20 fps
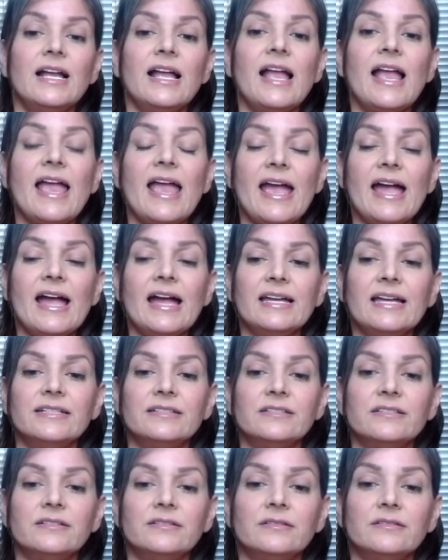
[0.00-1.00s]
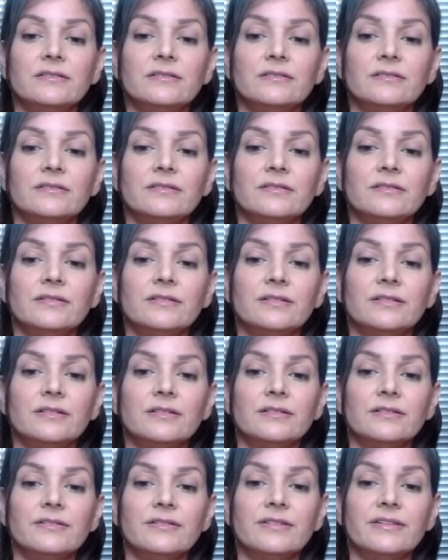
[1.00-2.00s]
And
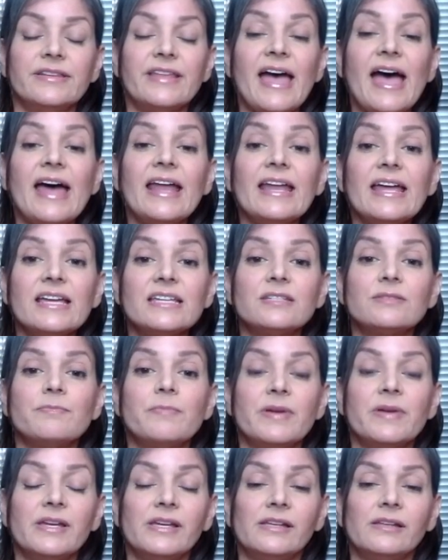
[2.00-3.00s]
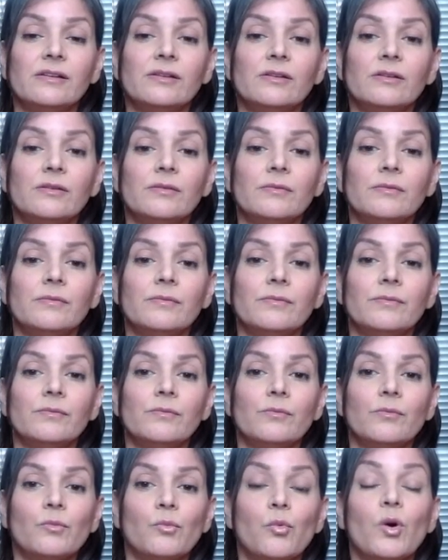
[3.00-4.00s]
that has been
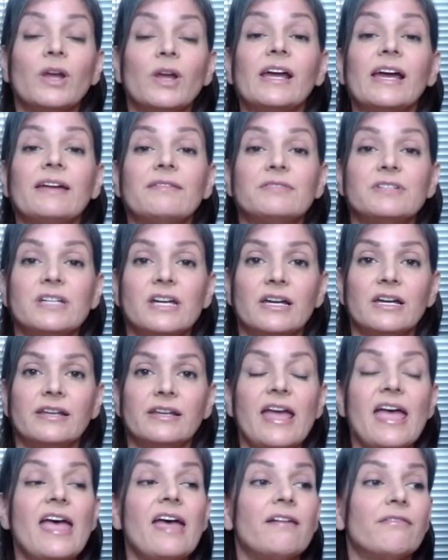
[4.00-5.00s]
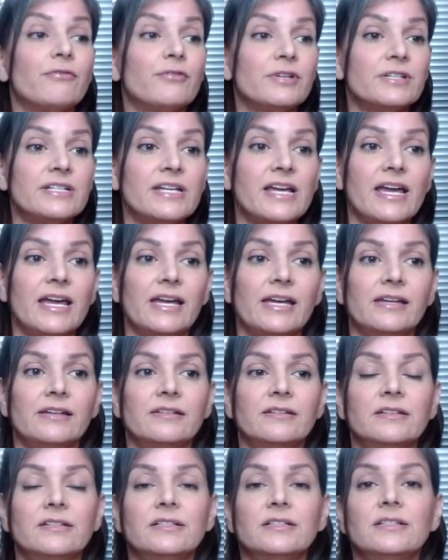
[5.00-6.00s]
what I've done every day
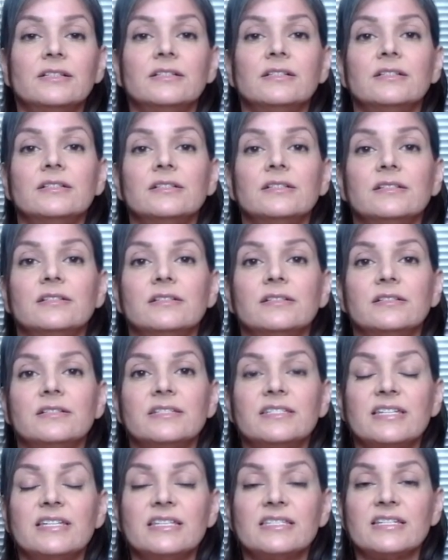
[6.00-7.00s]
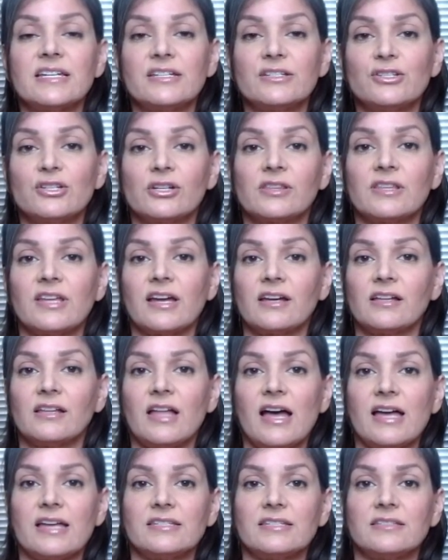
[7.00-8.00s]
since I took that
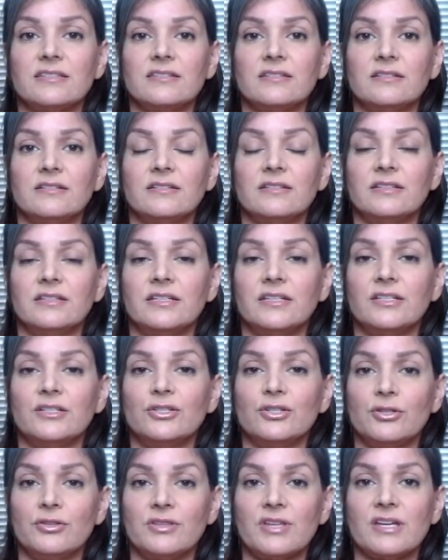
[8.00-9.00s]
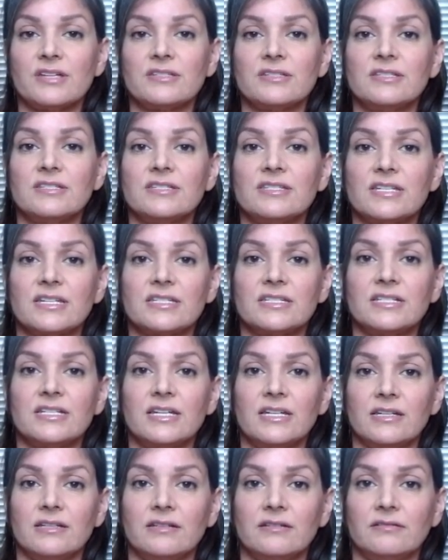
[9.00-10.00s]
class in
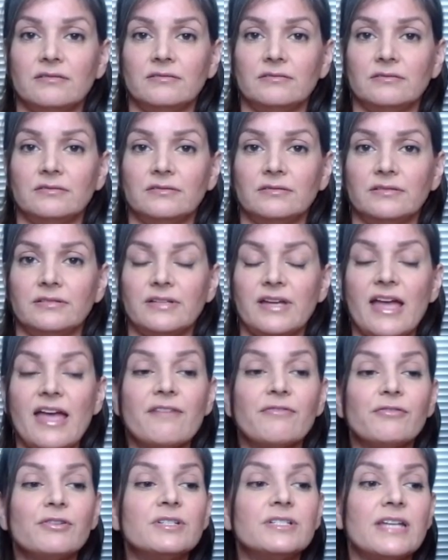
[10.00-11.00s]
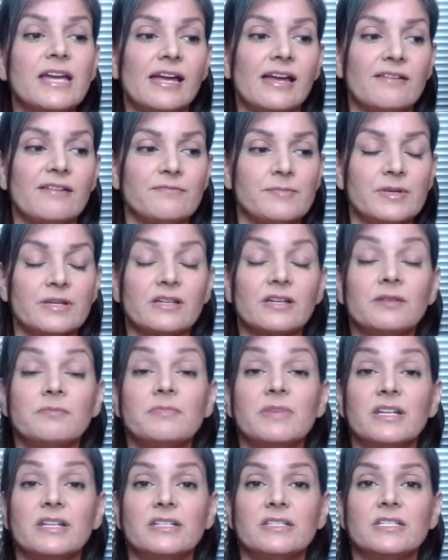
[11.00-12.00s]
2016. Every day I've been
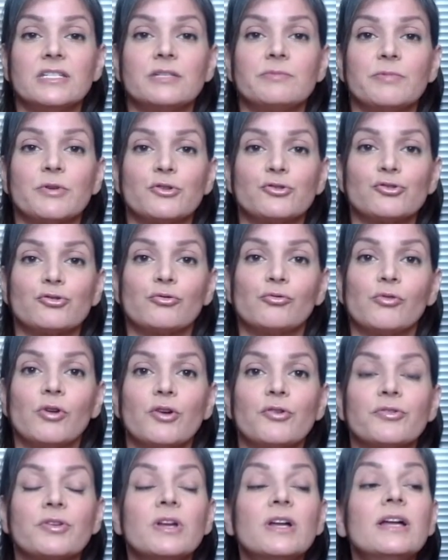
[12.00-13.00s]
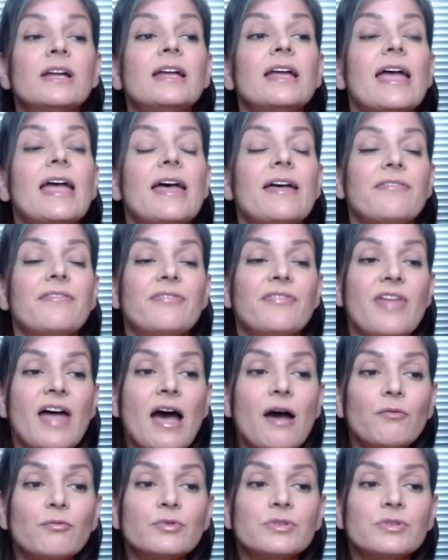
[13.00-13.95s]
committed to spiritual growth, and that